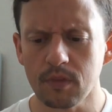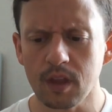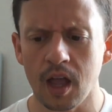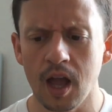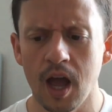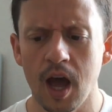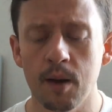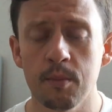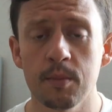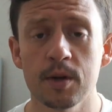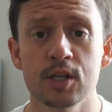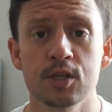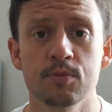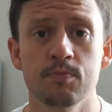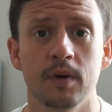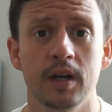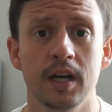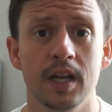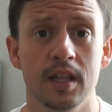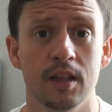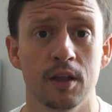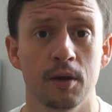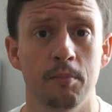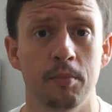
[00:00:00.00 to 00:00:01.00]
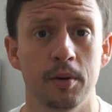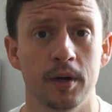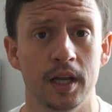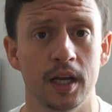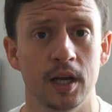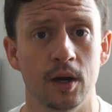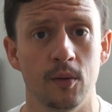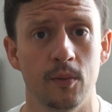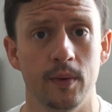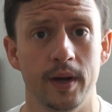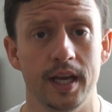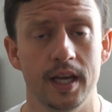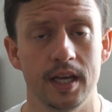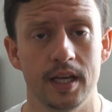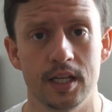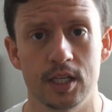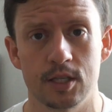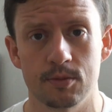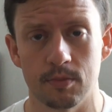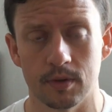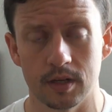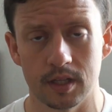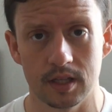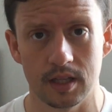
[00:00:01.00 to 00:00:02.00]
how much money they're putting away
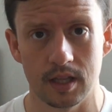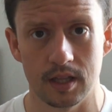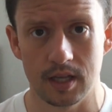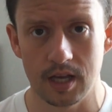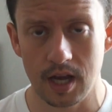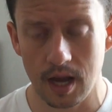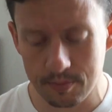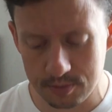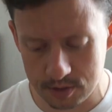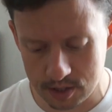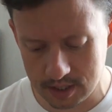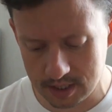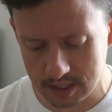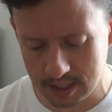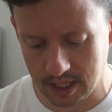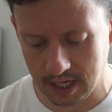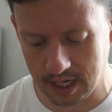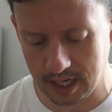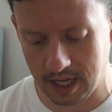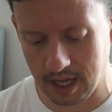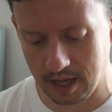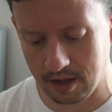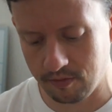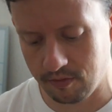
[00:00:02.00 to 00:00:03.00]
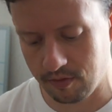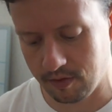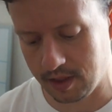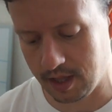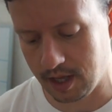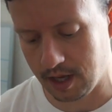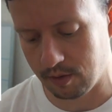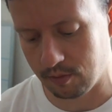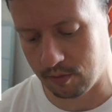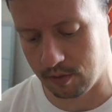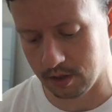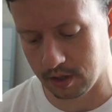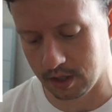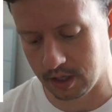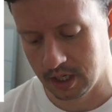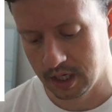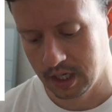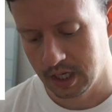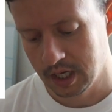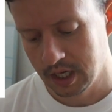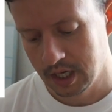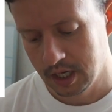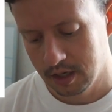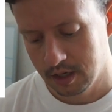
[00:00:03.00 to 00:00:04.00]
each month. And the options that I gave for that were
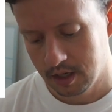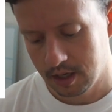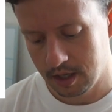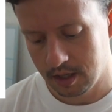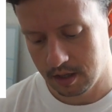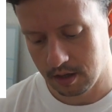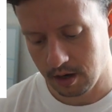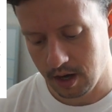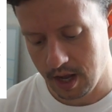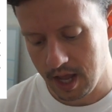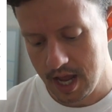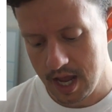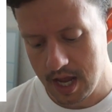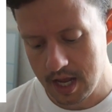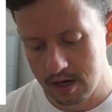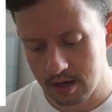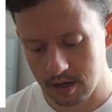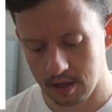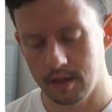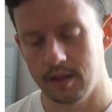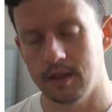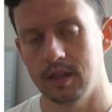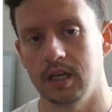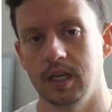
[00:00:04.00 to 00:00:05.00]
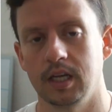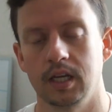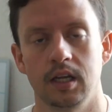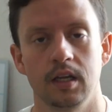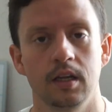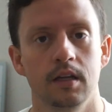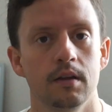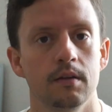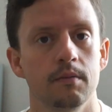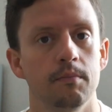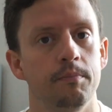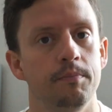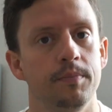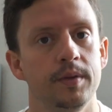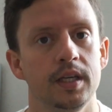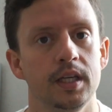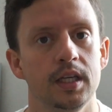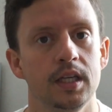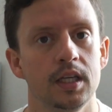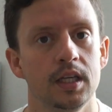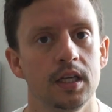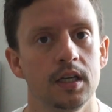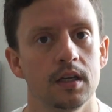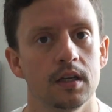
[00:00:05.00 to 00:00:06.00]
either A, nothing,
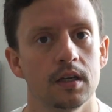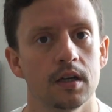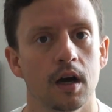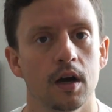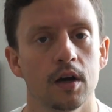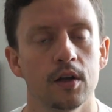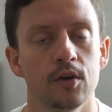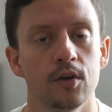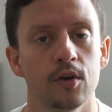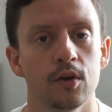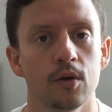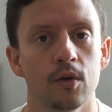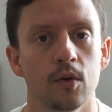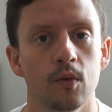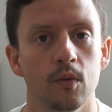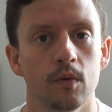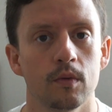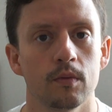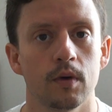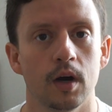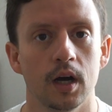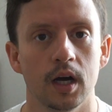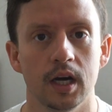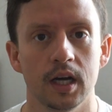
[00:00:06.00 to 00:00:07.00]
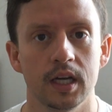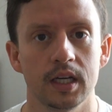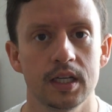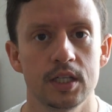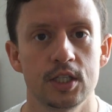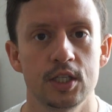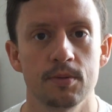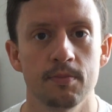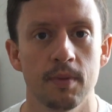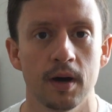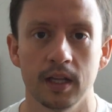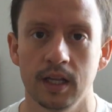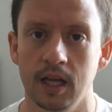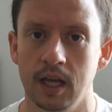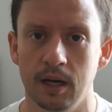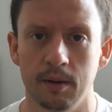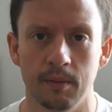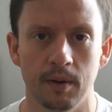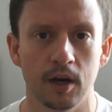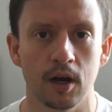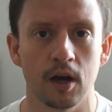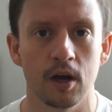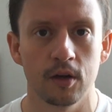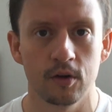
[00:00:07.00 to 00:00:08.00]
B, under 1,000 yen,
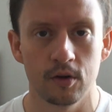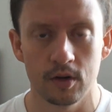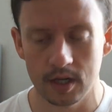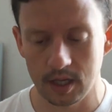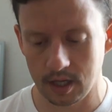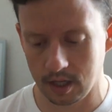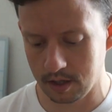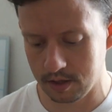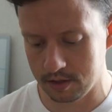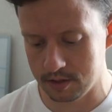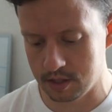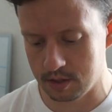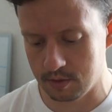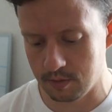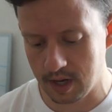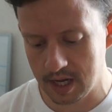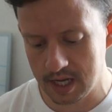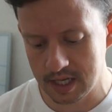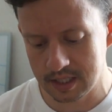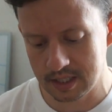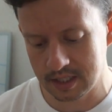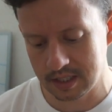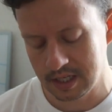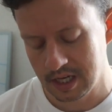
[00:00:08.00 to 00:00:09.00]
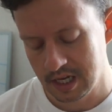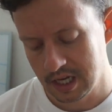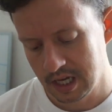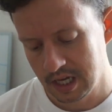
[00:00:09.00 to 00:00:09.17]
about $100 US,